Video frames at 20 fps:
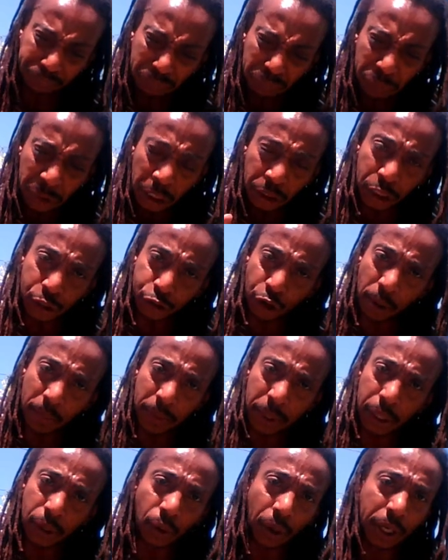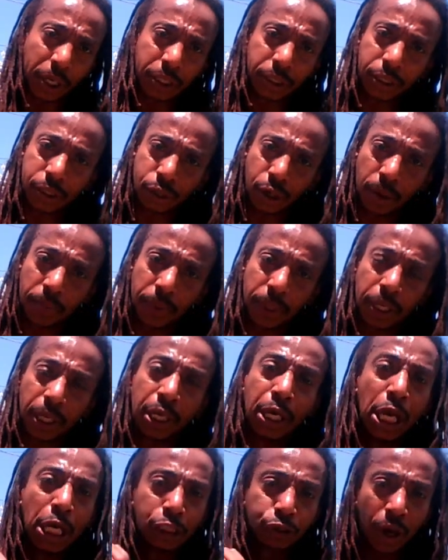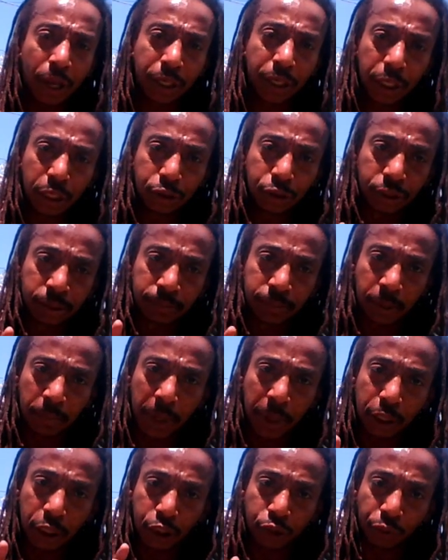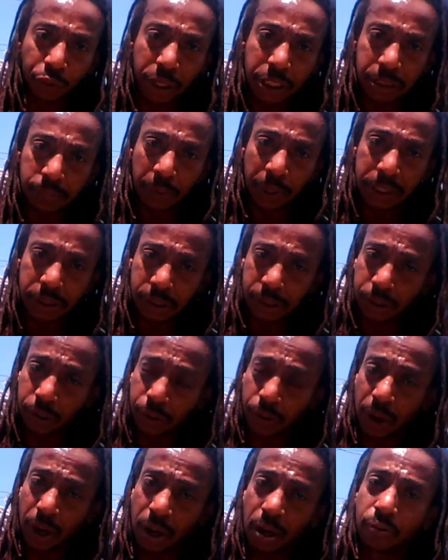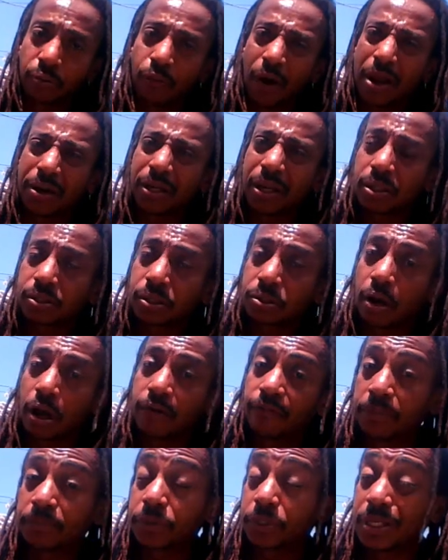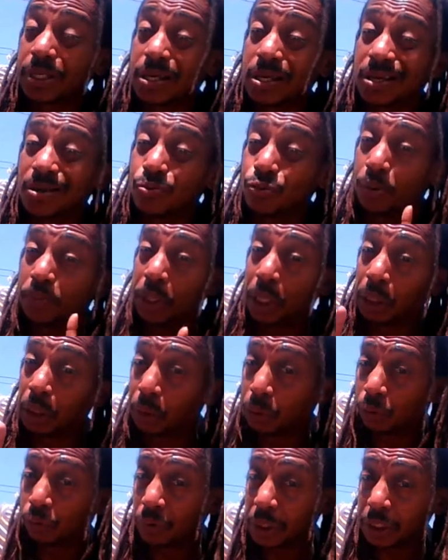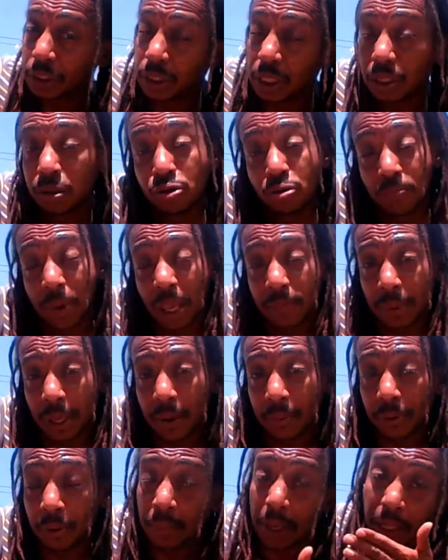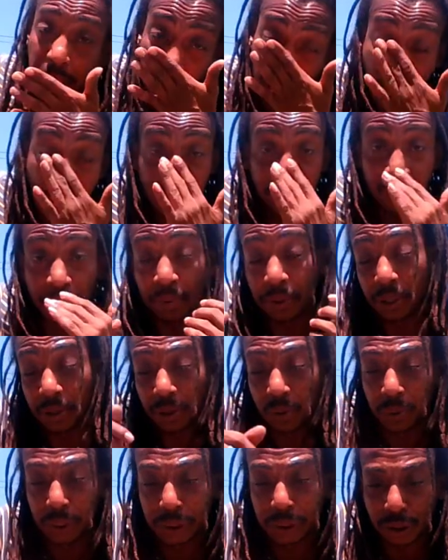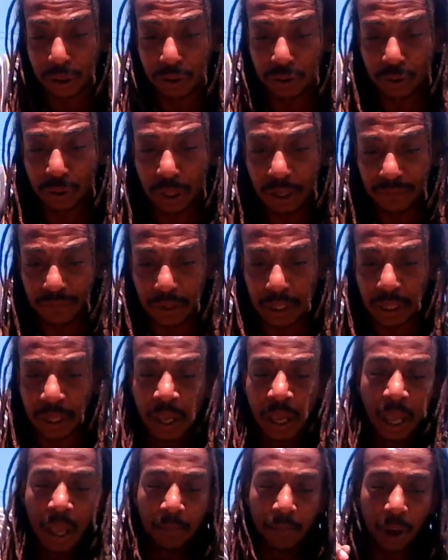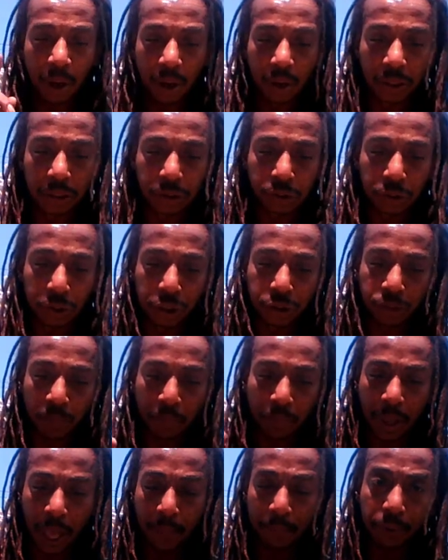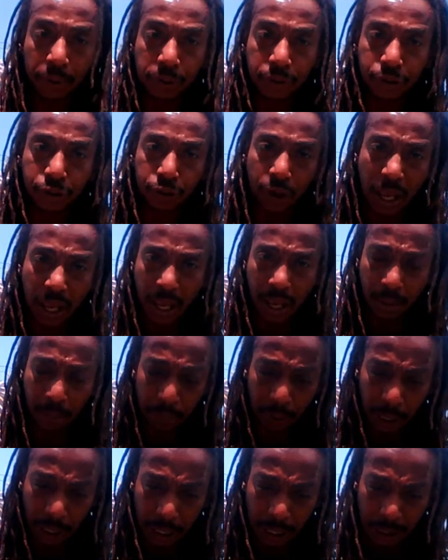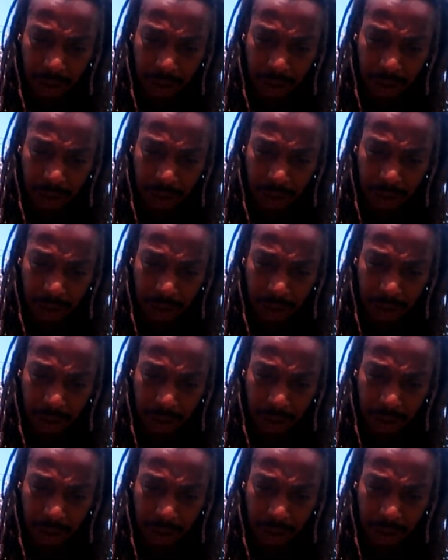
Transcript: determinate or indeterminate. Try to get you some tomato transplants in the ground. Right now, starting from seed will be a little risky. You may be able to make it depending on what zone you live in. But also get your peppers, your eggplants.